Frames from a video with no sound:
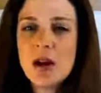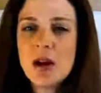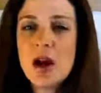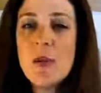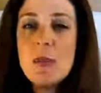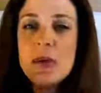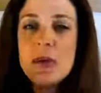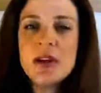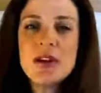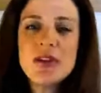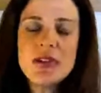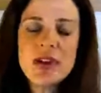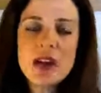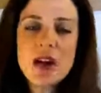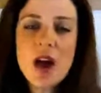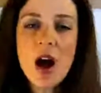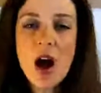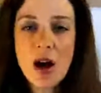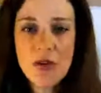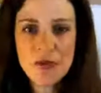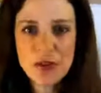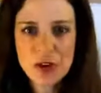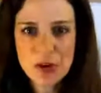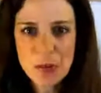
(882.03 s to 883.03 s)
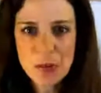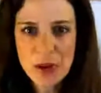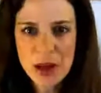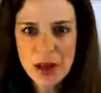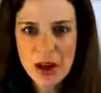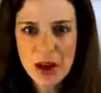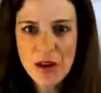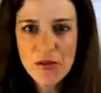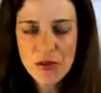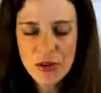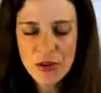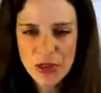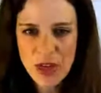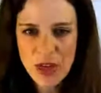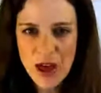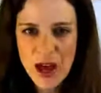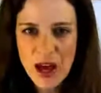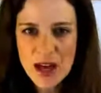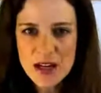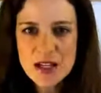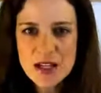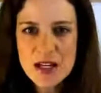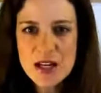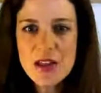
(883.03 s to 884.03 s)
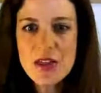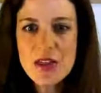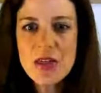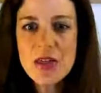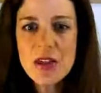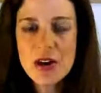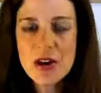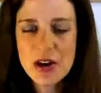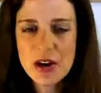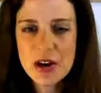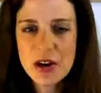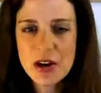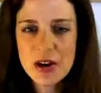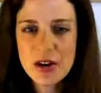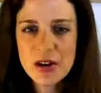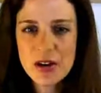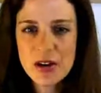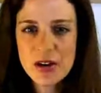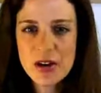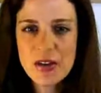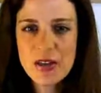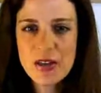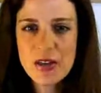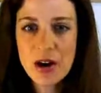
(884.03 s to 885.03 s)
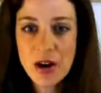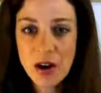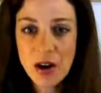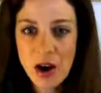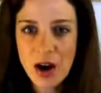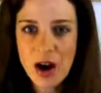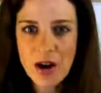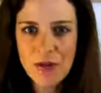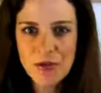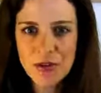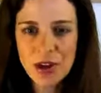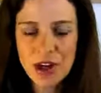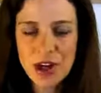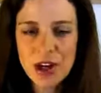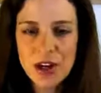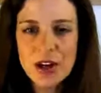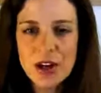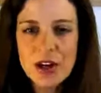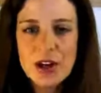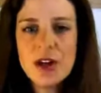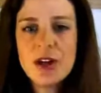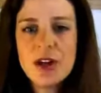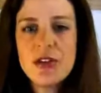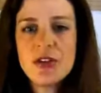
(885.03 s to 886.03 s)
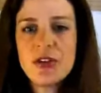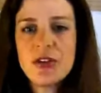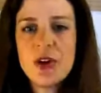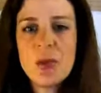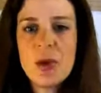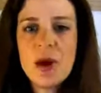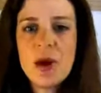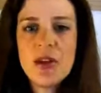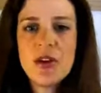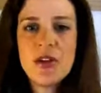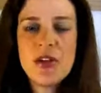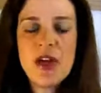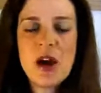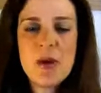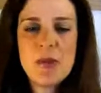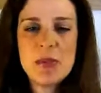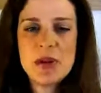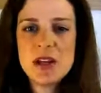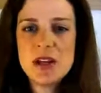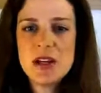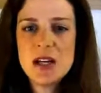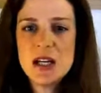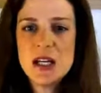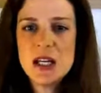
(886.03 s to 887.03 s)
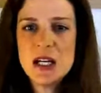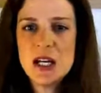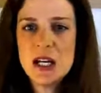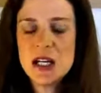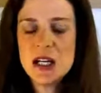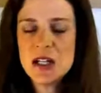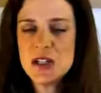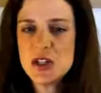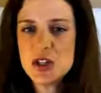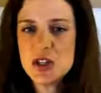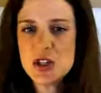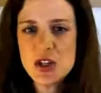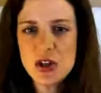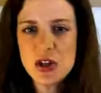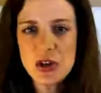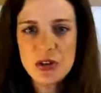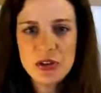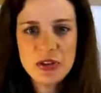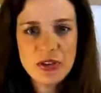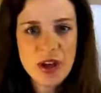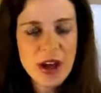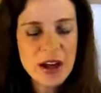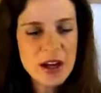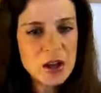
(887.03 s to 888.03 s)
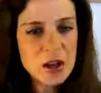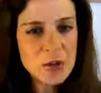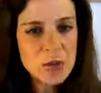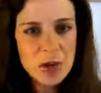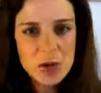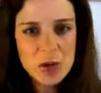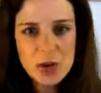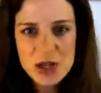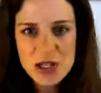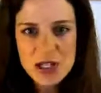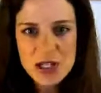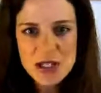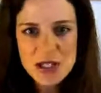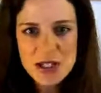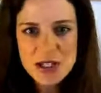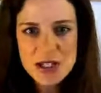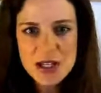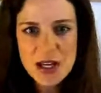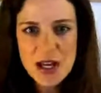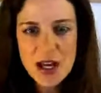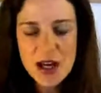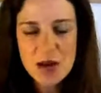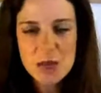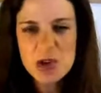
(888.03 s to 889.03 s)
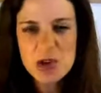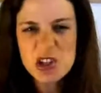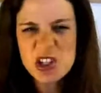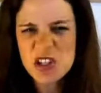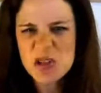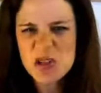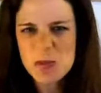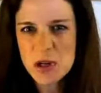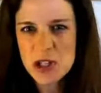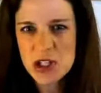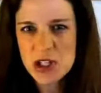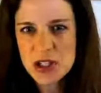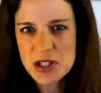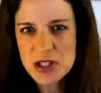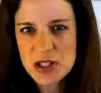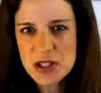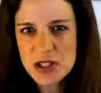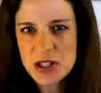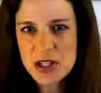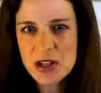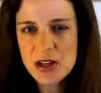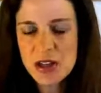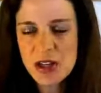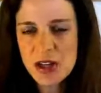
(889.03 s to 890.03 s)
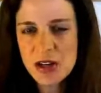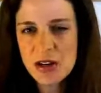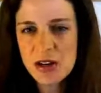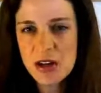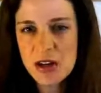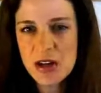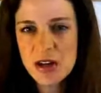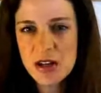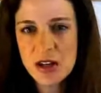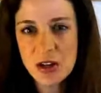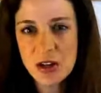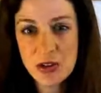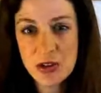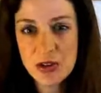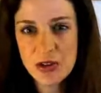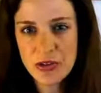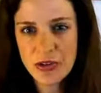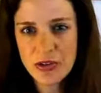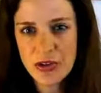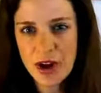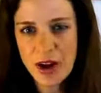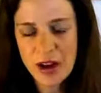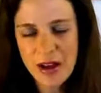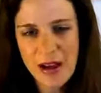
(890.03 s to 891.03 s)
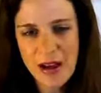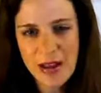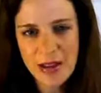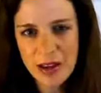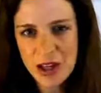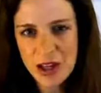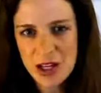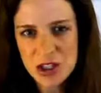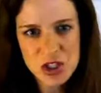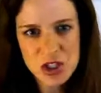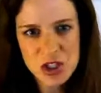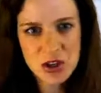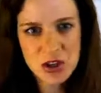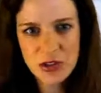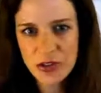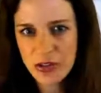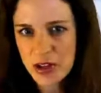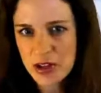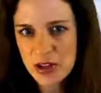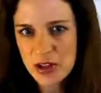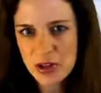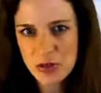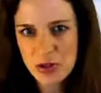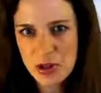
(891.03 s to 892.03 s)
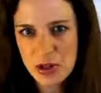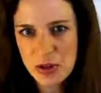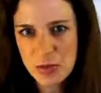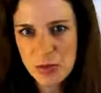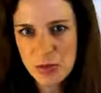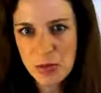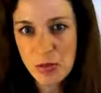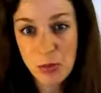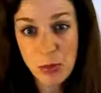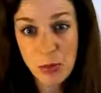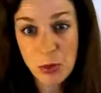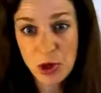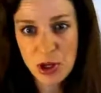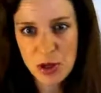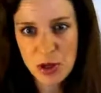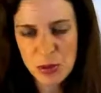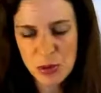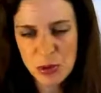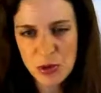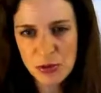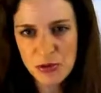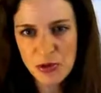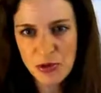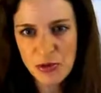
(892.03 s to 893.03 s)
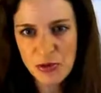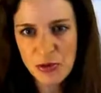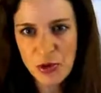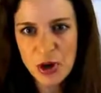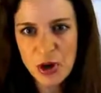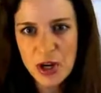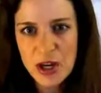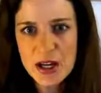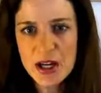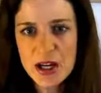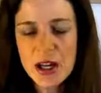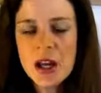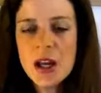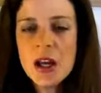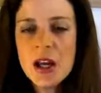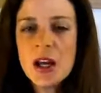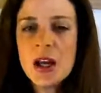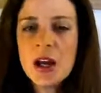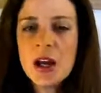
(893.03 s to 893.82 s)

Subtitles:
Companies can often make up for that in their offer. So whether that be in an additional signing bonus, which is much easier than an increased stock allocation because they don't need board approval for it,